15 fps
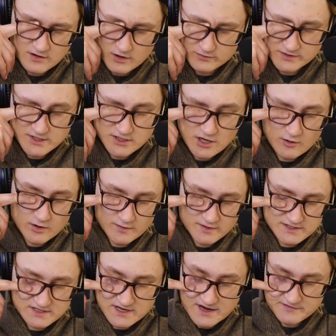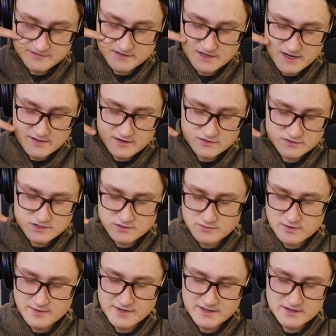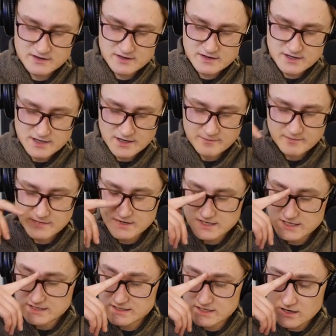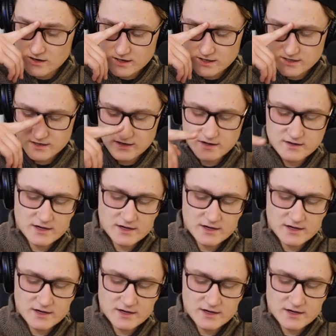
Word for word: Only Noah was left, and those who were with him in the ark